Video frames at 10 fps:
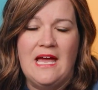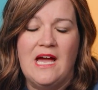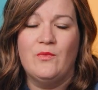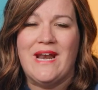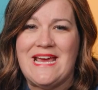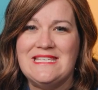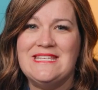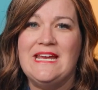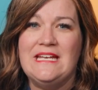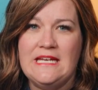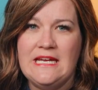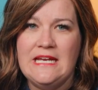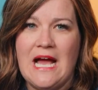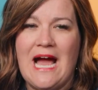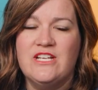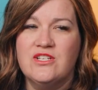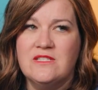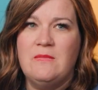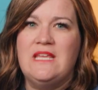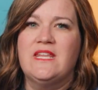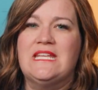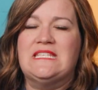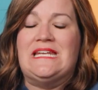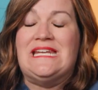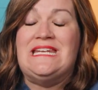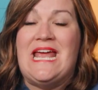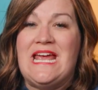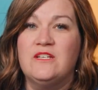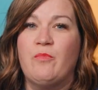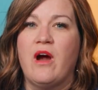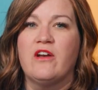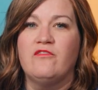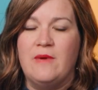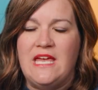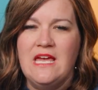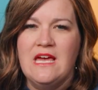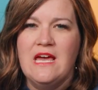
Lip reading: And when I say need, I just mean that it's an innate part of me